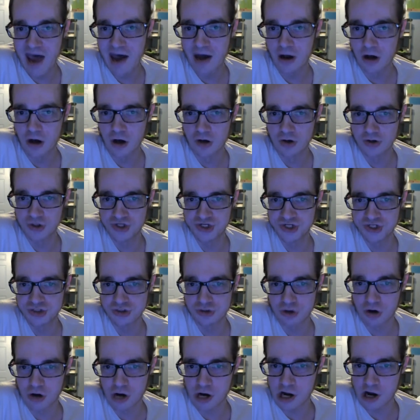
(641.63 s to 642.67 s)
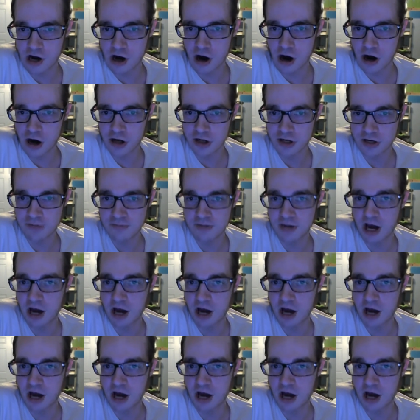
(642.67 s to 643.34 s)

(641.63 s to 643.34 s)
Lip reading: that whole story arc.